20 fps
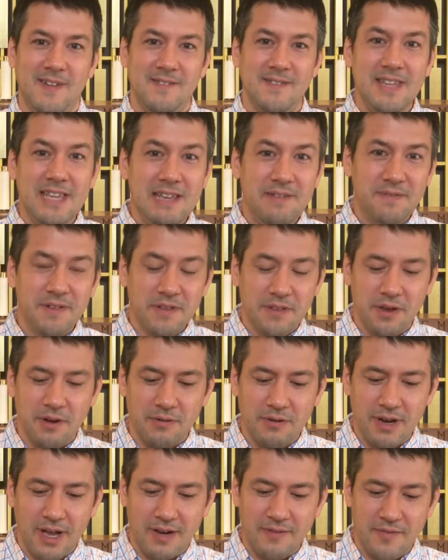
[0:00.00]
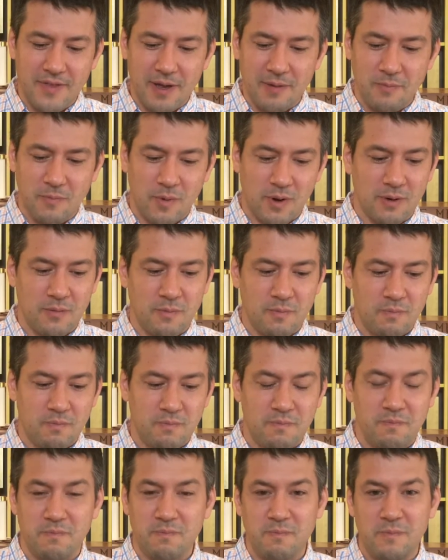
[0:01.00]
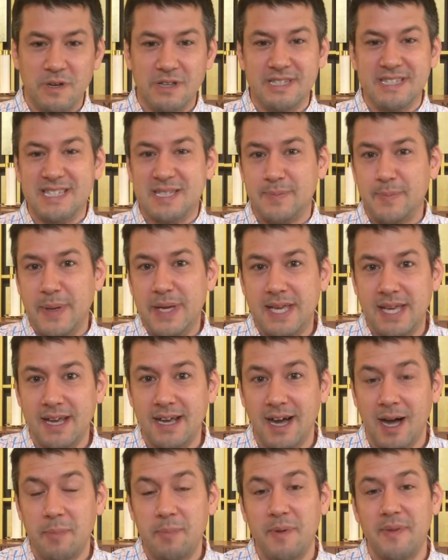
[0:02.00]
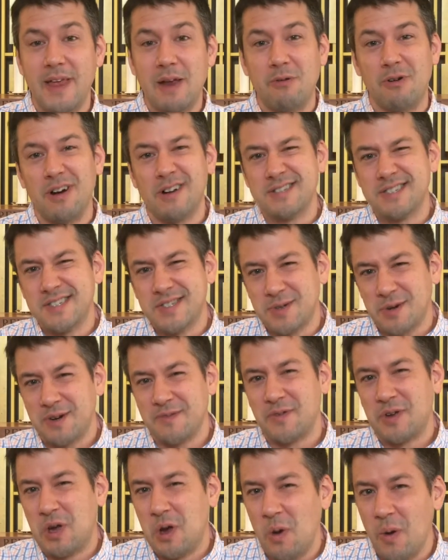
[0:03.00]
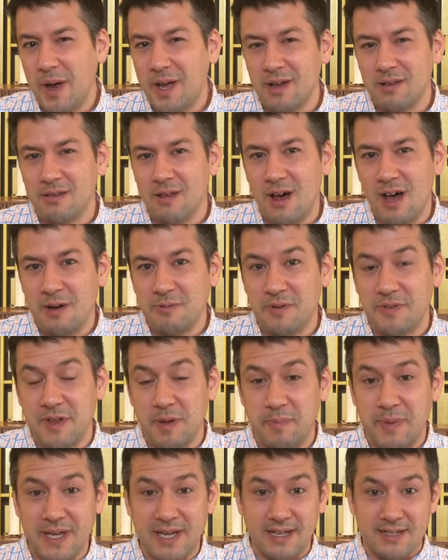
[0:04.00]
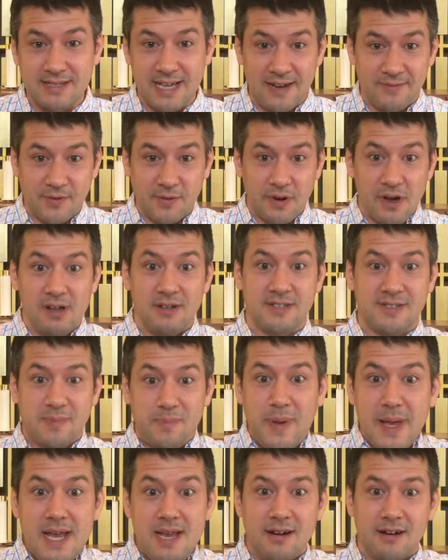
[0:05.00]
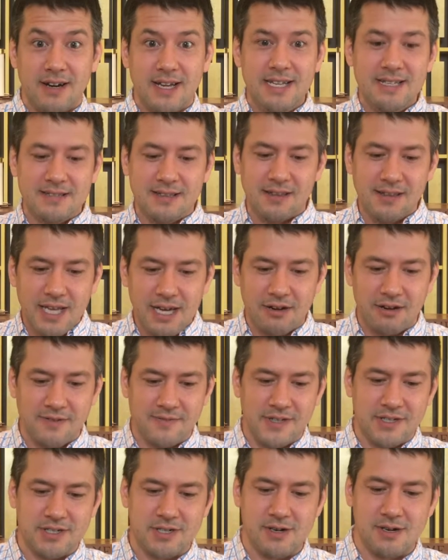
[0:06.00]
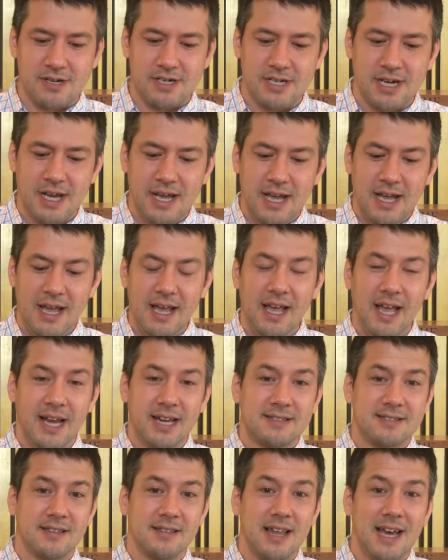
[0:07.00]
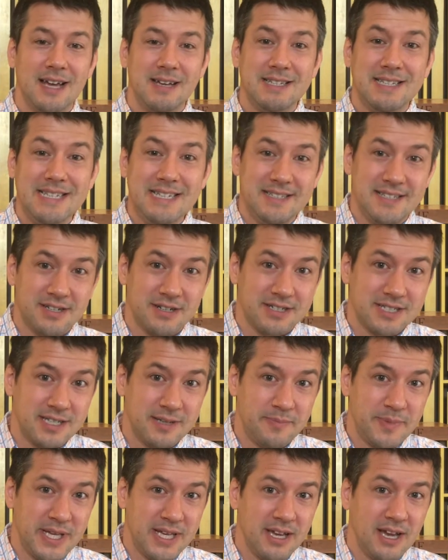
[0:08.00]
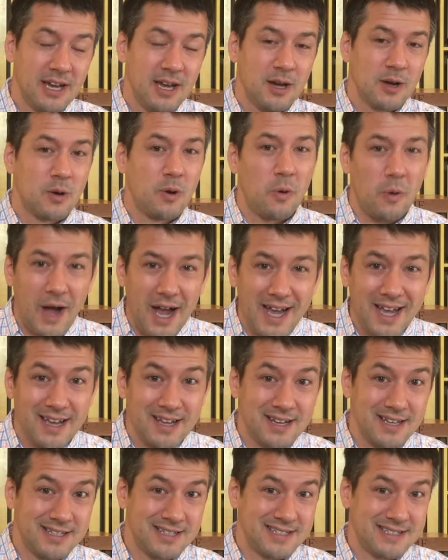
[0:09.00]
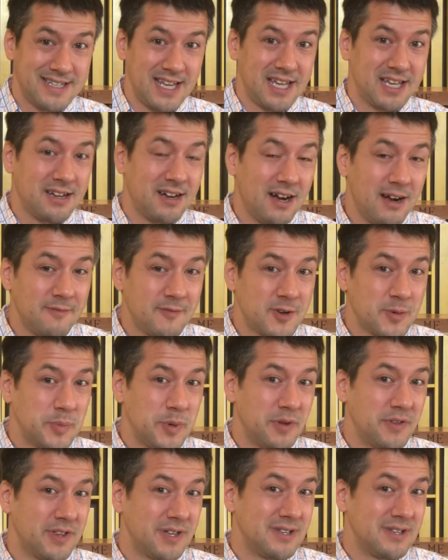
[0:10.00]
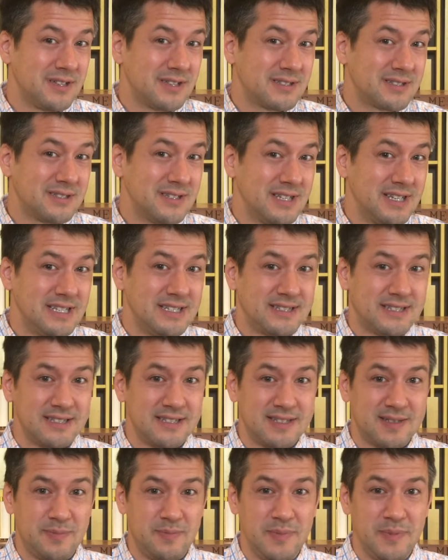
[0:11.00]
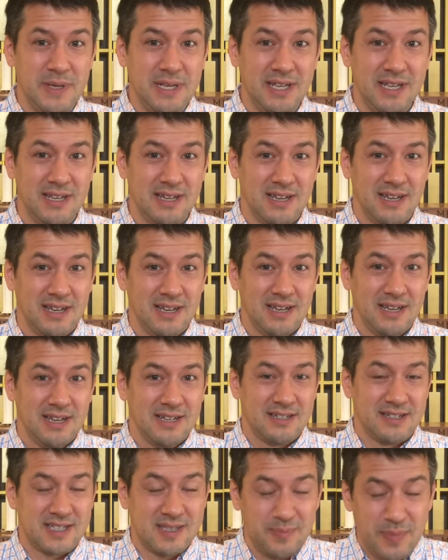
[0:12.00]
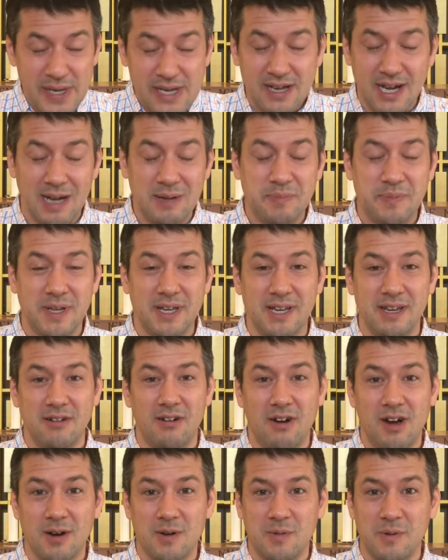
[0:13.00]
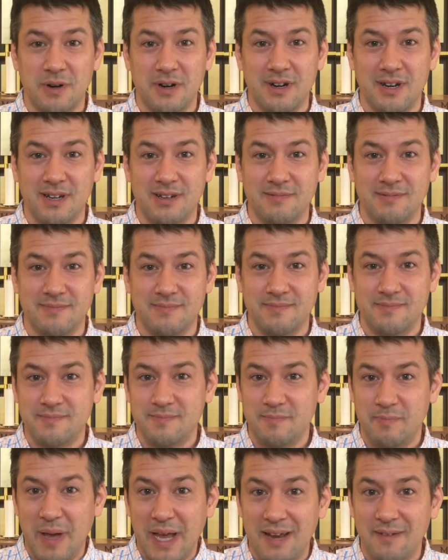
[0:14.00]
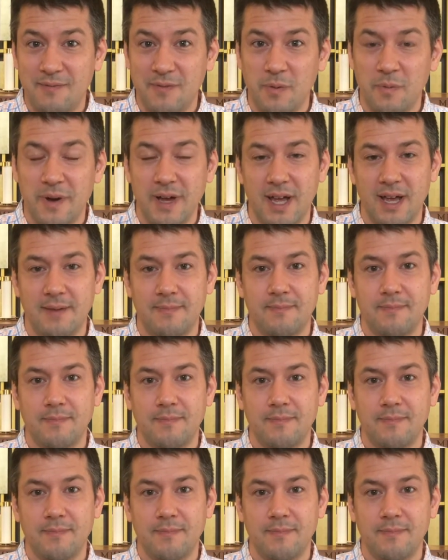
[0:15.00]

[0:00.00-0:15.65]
even though none of them were really speaking up, and they were all just sort of going along with it, because after all, it's Peter, he's the leader of the church. And it's a lot easier to be quiet and to stay comfortable than it is to speak up in an awkward and painful way.